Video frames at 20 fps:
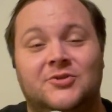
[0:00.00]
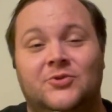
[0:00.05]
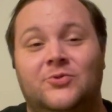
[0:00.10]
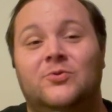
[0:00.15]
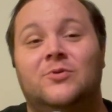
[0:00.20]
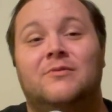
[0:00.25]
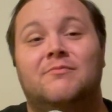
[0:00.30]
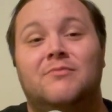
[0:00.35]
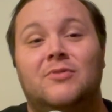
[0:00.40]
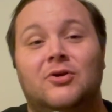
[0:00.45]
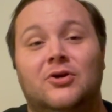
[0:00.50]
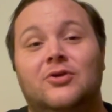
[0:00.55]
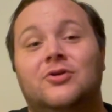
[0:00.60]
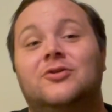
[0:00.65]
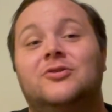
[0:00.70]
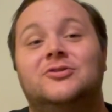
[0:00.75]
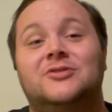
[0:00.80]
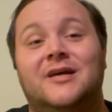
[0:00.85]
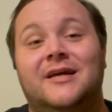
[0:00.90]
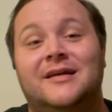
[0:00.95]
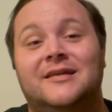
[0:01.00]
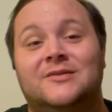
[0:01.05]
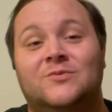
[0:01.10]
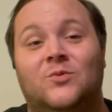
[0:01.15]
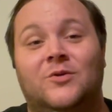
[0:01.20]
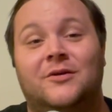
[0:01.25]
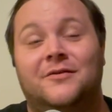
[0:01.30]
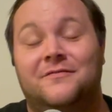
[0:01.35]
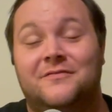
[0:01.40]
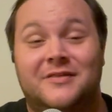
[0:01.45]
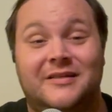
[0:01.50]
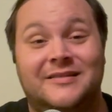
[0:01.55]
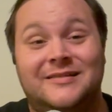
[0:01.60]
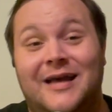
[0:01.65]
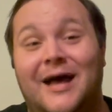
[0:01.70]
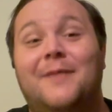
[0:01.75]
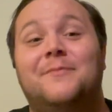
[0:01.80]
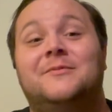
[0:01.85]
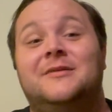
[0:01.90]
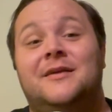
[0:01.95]
to emerge as one of the
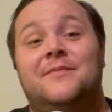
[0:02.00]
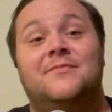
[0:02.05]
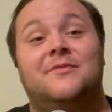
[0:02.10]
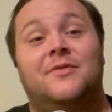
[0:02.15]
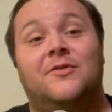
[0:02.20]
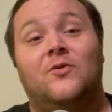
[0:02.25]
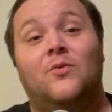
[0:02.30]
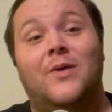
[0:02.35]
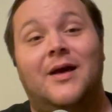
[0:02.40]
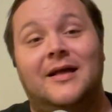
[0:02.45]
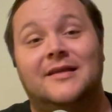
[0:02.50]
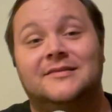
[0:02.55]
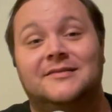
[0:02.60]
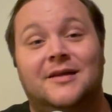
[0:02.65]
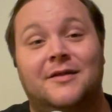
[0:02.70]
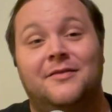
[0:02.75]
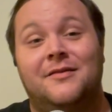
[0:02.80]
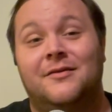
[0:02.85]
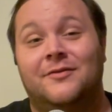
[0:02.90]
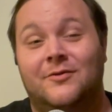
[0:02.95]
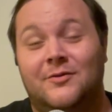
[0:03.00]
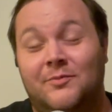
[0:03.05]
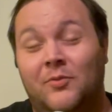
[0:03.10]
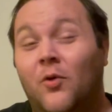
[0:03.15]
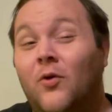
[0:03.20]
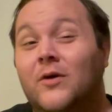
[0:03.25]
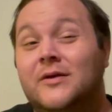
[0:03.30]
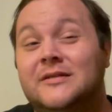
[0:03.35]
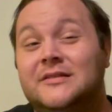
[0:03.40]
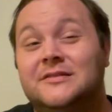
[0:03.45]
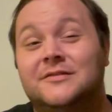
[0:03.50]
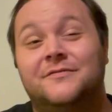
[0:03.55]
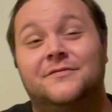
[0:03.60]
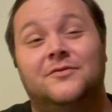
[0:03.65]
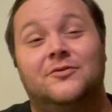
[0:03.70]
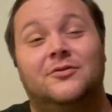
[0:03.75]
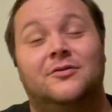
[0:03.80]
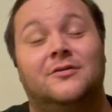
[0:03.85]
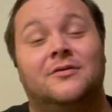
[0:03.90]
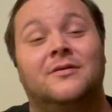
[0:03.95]
top teams in the West. I think they're poised
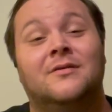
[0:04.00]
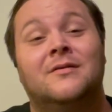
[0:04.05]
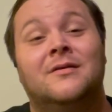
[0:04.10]
for